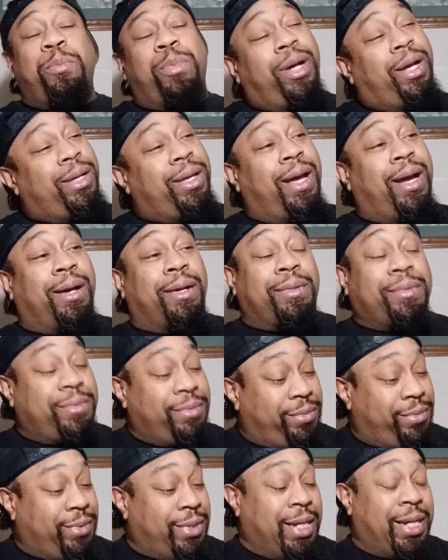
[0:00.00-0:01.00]
But, yo,
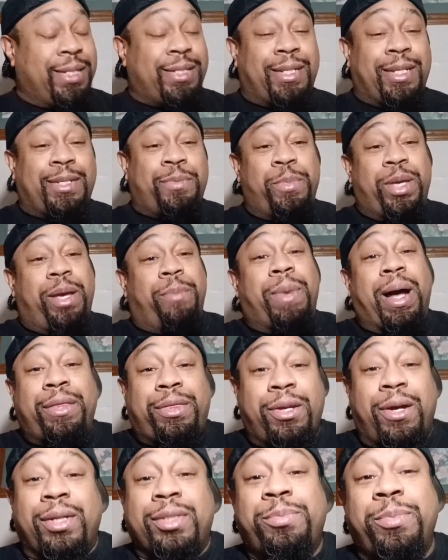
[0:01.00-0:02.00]
it's just me and my
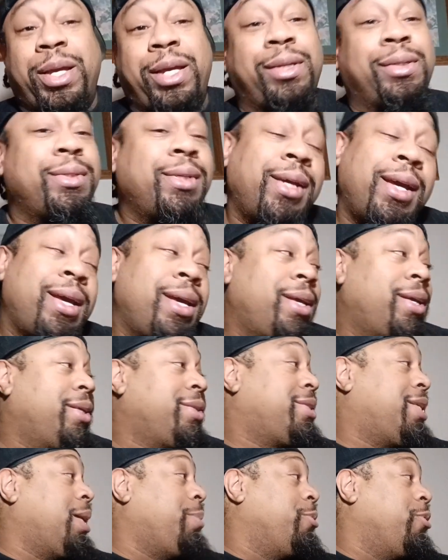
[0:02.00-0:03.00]
thoughts, man.
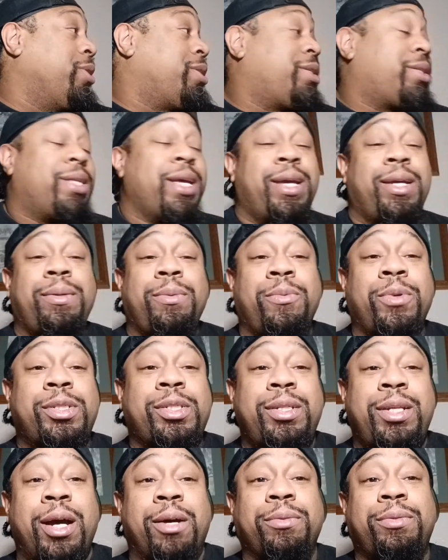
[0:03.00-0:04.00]
Tell me what you think,
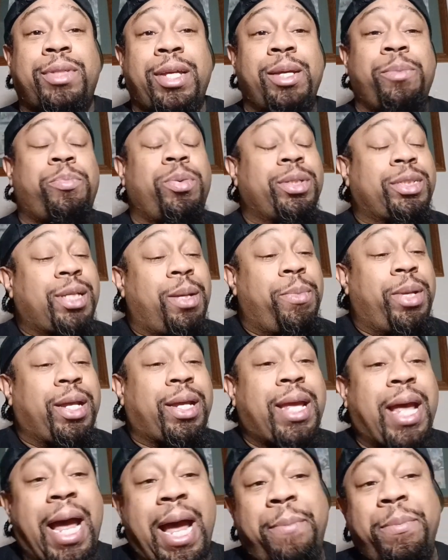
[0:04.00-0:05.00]
what you don't think. Put some in
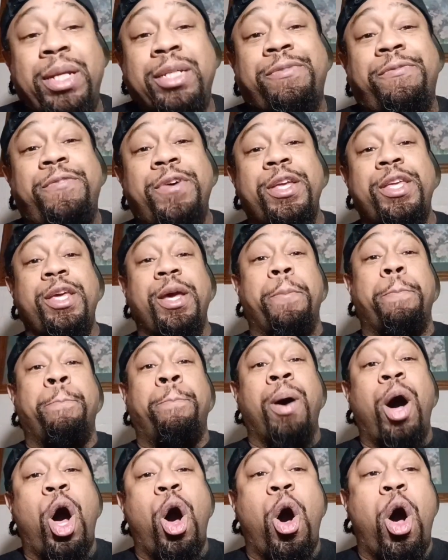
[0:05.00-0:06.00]
the comments for your
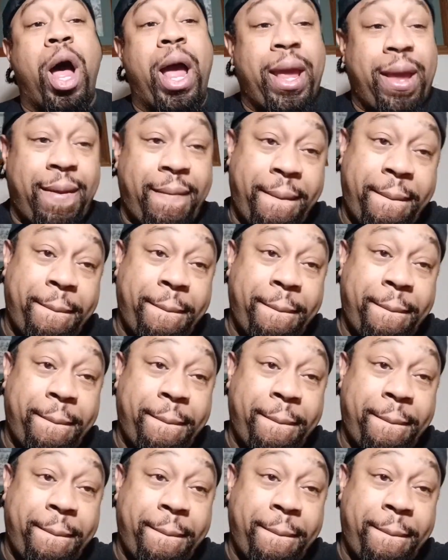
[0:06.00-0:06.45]
boy.